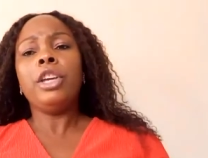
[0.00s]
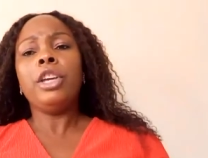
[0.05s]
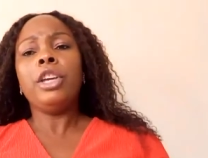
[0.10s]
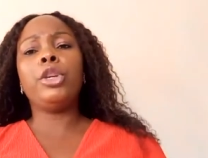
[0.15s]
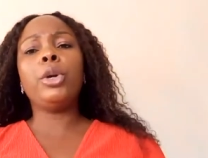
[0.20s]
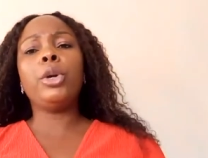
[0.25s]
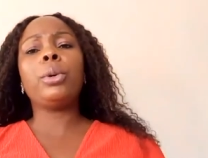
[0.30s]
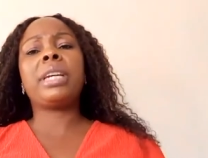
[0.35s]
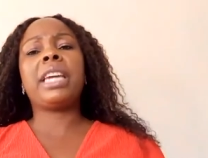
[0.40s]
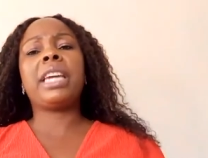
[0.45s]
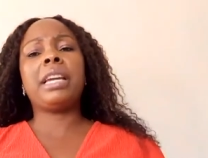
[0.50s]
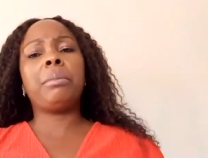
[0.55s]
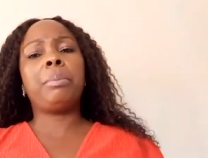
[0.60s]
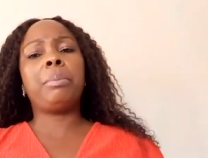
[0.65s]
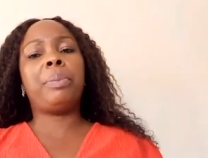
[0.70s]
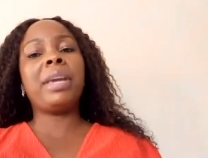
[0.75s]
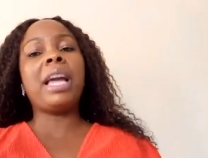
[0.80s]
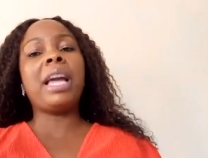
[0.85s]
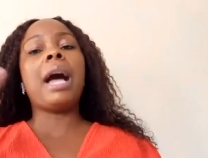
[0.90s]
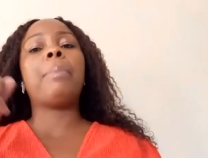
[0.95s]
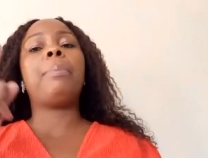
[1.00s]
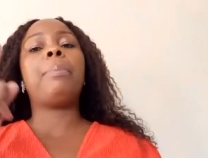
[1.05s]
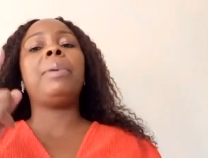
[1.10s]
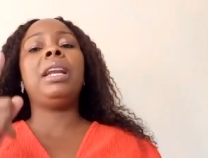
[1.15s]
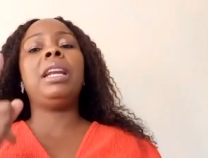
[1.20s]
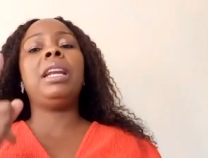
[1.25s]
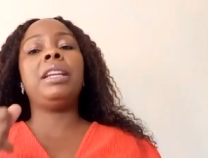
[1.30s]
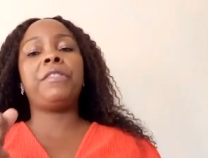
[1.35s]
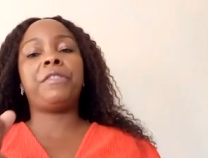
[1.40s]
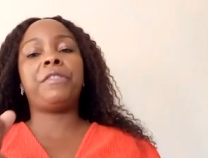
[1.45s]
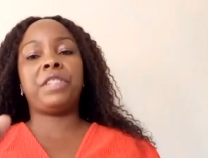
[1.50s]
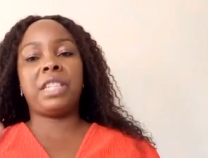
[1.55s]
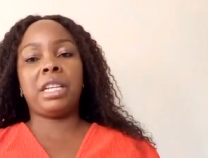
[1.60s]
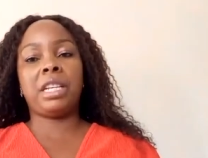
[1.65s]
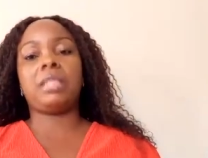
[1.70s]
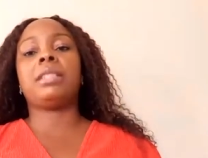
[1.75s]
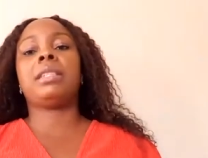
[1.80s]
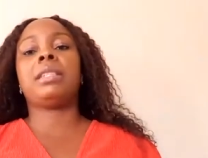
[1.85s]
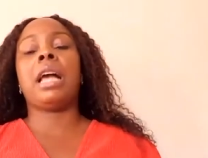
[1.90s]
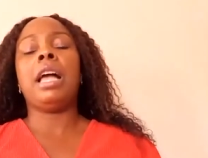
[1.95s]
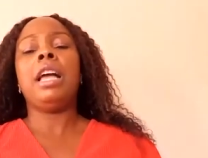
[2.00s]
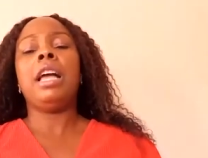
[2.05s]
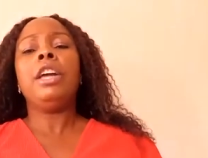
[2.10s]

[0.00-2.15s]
You can be uplifted.